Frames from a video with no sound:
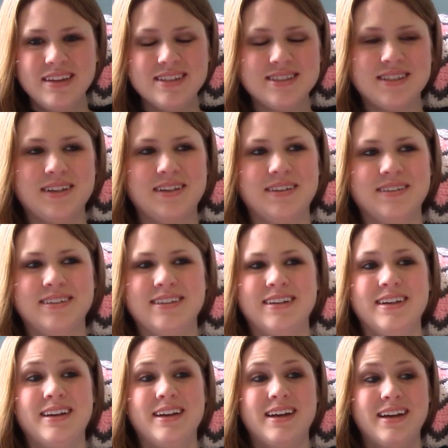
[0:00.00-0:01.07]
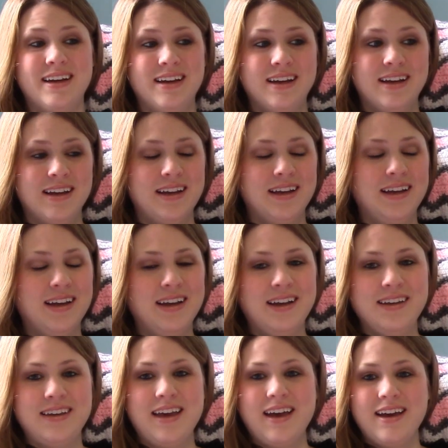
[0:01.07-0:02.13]
So
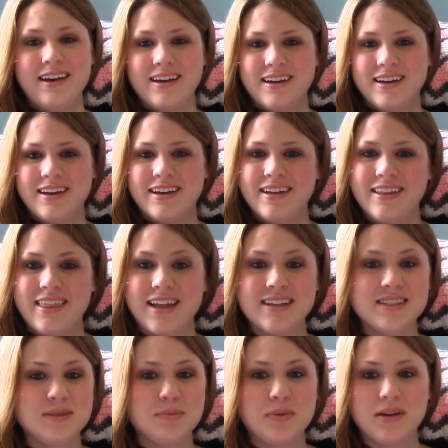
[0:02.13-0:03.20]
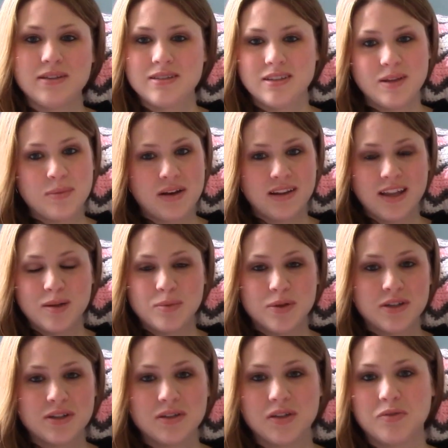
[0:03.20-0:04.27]
yeah, that's basically my labor
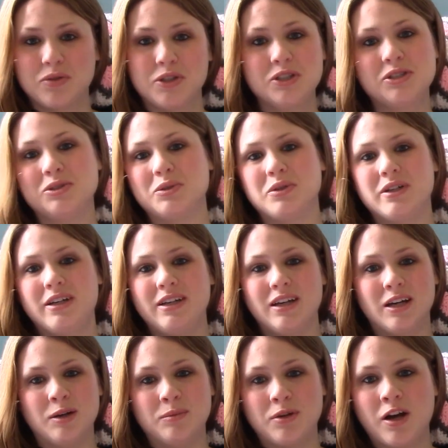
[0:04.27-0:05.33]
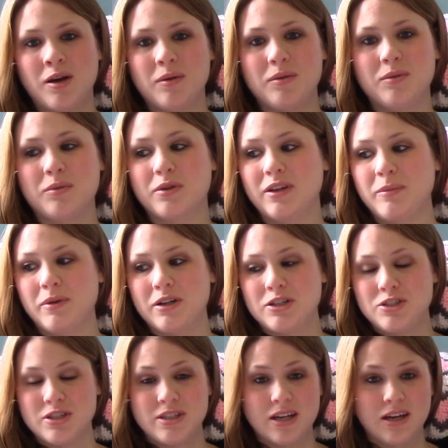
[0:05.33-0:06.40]
and delivery story. Not really much
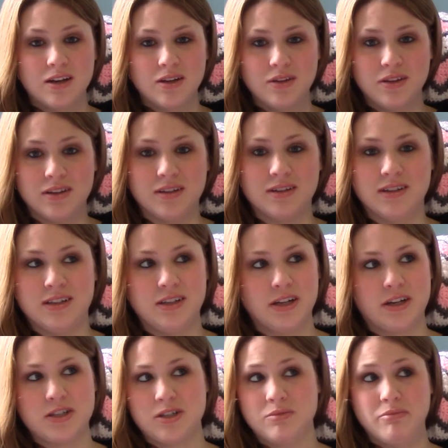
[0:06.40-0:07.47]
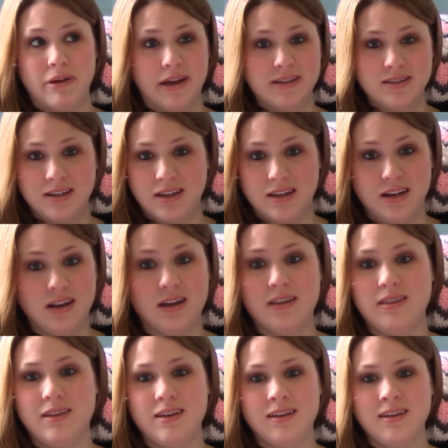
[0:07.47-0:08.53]
to tell. The induction basically did
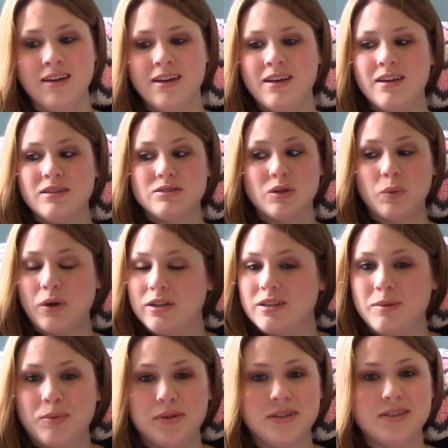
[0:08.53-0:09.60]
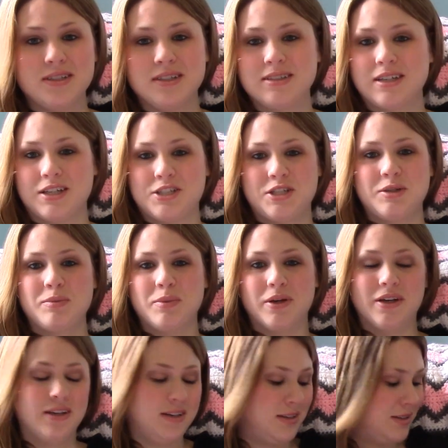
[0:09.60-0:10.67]
nothing, so we ended up with a C-section,
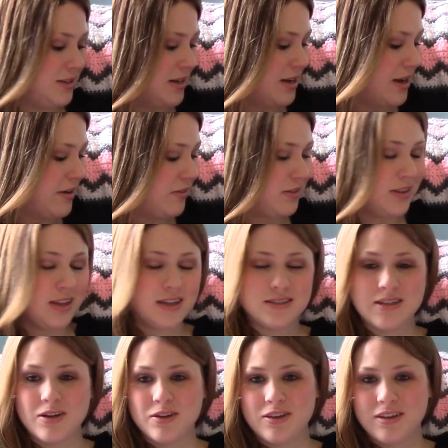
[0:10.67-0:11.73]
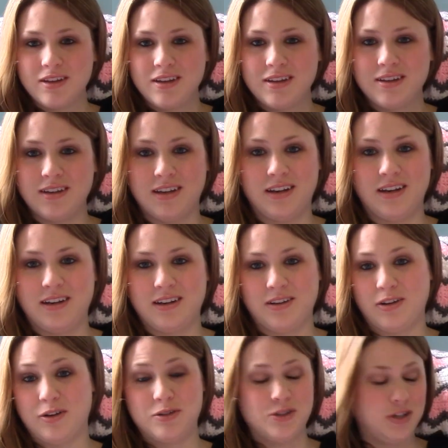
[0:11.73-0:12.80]
but everything's healthy,
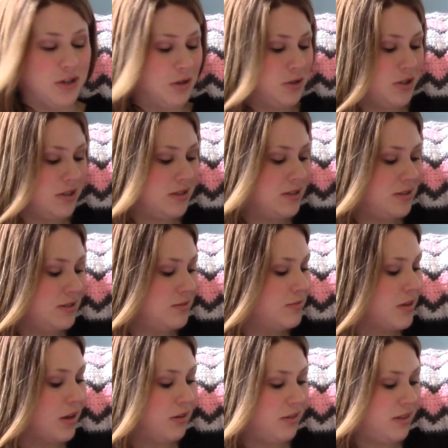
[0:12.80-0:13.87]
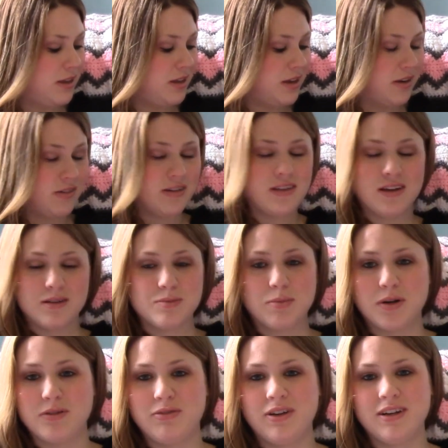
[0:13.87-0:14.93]
and she's healthy and everything's
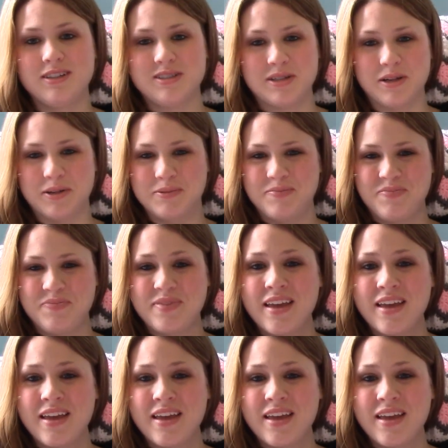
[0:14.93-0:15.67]
perfect. So